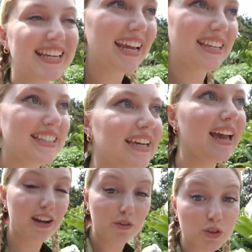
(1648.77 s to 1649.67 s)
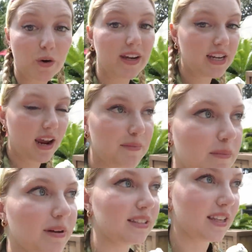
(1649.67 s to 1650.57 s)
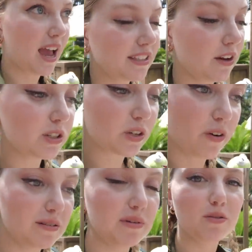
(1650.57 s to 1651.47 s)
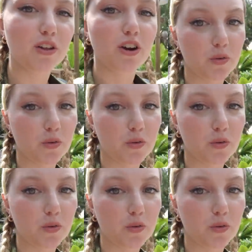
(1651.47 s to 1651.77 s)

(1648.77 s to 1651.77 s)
Daisy, and it was great timing because as I was going to meet with her,